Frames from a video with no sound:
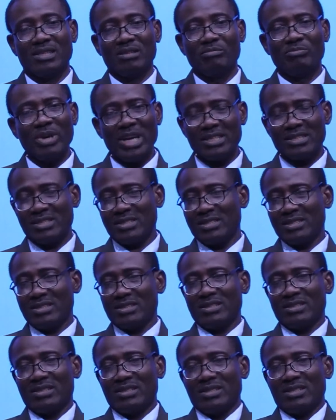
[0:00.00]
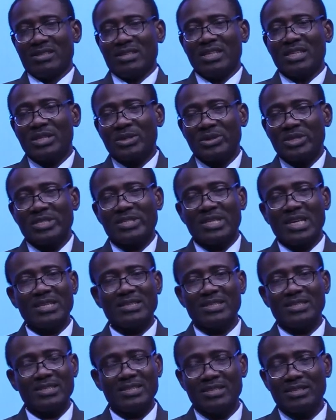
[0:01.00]
But in
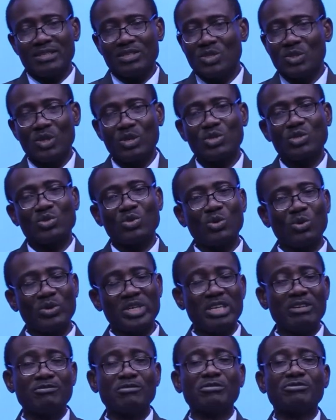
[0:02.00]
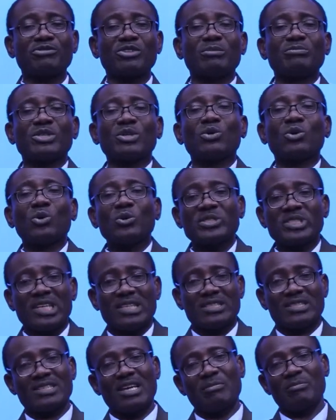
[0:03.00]
Christianity, it is not so. Even from the Old
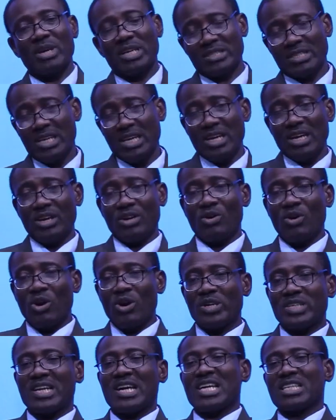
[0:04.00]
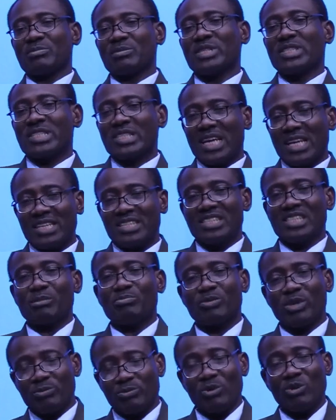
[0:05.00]
Testament, God has been telling the
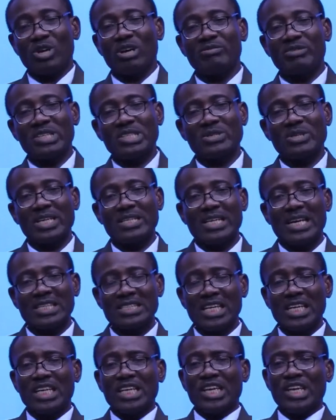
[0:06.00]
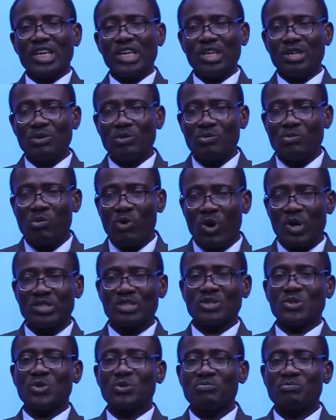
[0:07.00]
people of Israel that He wants
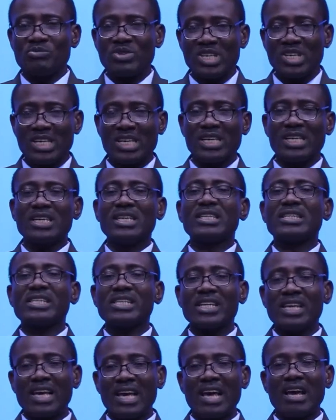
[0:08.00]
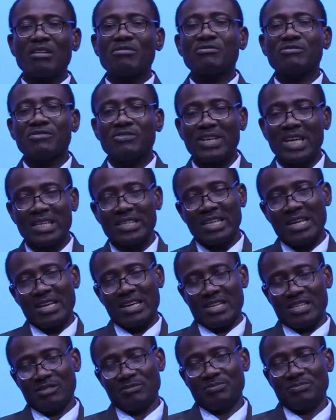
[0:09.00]
to be their father.